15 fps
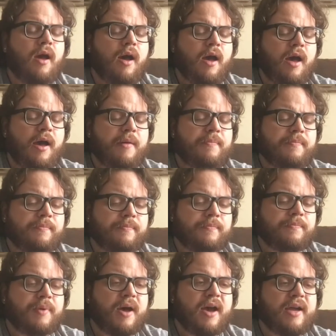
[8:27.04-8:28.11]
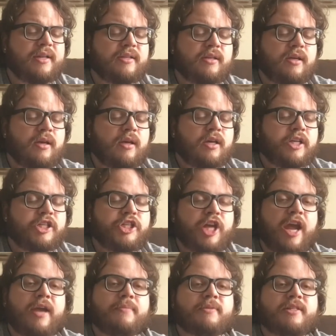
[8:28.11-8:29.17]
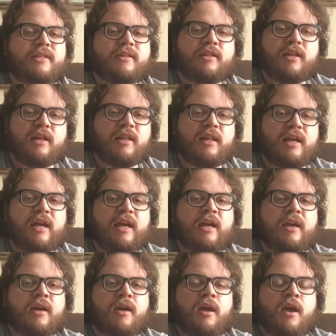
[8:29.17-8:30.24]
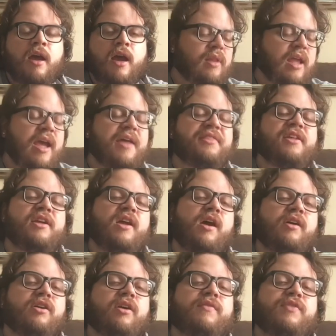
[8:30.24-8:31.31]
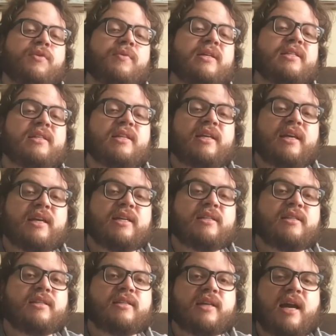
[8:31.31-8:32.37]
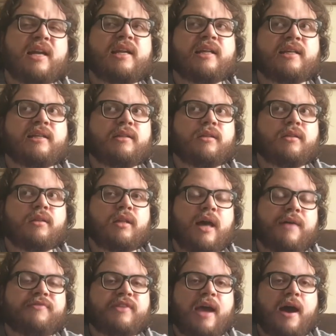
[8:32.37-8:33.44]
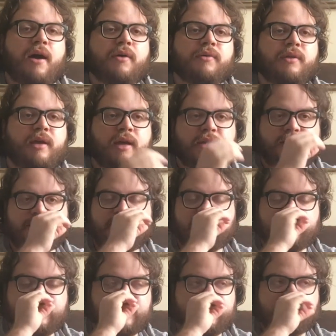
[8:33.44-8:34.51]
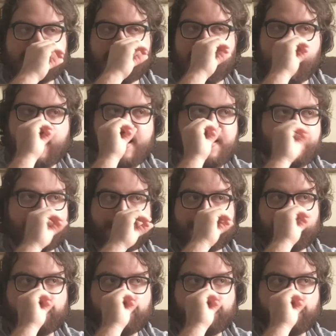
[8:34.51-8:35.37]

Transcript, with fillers: Um, but James and Lily and the younger of the Weasley kids is kind of left out in senses. Um,